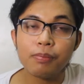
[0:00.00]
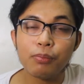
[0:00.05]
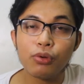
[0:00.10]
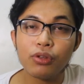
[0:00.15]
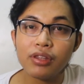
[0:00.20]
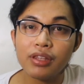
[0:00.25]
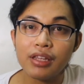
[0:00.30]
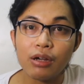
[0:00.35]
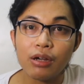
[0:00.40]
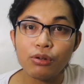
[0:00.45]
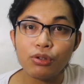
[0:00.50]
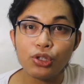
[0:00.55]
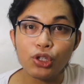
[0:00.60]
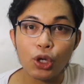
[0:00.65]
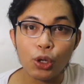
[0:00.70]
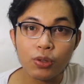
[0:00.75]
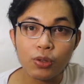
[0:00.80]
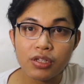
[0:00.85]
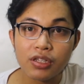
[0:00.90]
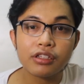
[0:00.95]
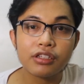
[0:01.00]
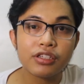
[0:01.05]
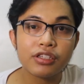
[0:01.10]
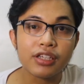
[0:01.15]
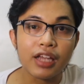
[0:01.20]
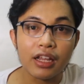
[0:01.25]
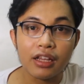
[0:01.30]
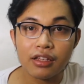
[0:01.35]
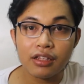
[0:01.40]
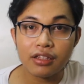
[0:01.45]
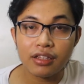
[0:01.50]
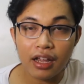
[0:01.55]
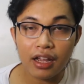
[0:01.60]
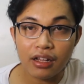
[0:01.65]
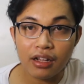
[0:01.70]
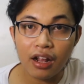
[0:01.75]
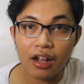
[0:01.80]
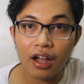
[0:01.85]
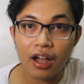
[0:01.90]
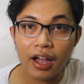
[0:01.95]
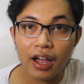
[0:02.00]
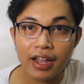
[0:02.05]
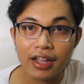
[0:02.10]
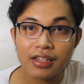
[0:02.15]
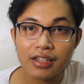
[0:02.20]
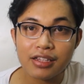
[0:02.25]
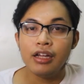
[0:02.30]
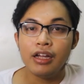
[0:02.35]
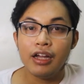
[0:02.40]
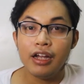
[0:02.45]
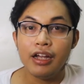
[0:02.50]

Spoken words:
put down notes, set deadlines.